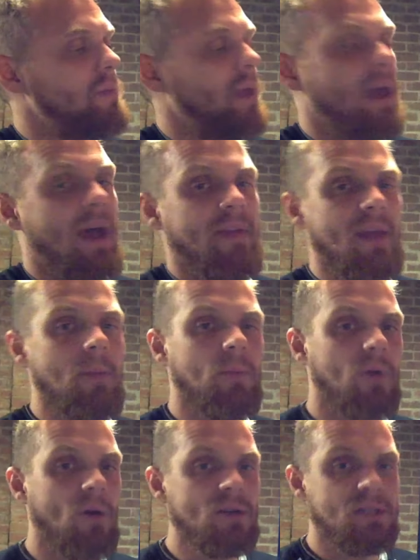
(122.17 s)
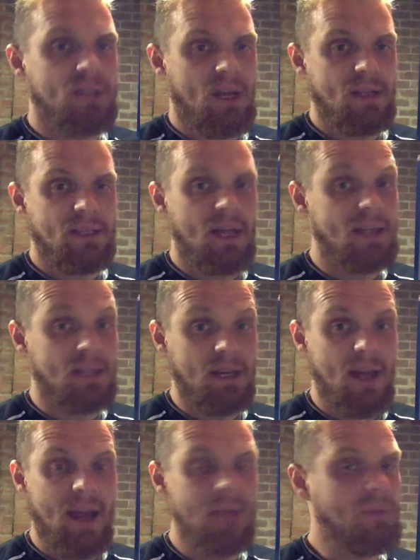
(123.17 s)
And that process has a
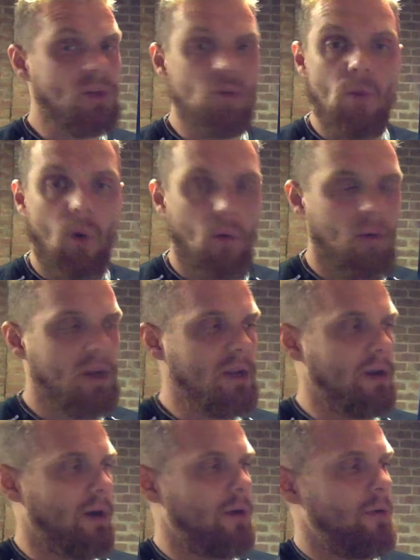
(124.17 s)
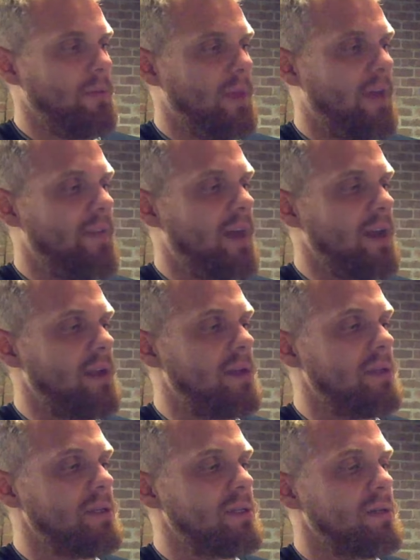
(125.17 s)
name that you already know, and that
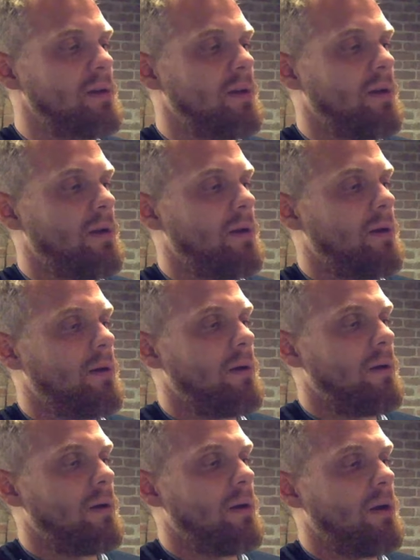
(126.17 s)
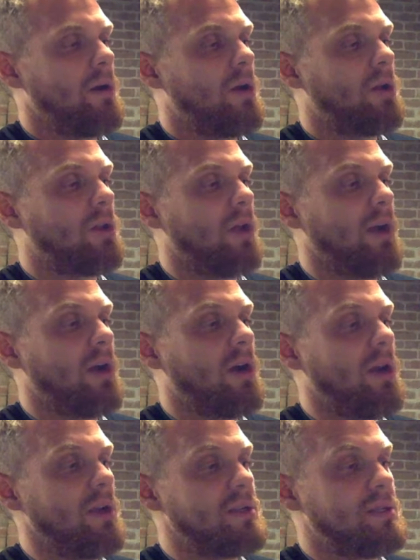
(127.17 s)
is
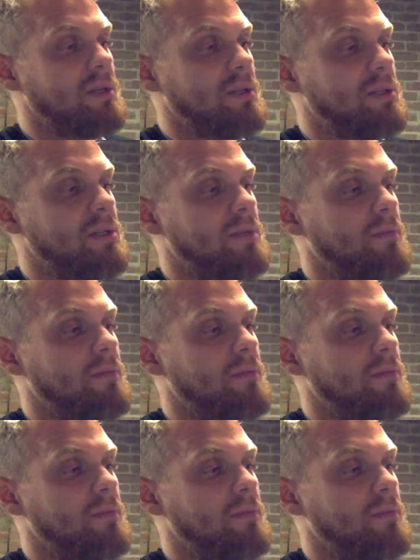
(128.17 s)
glycolysis.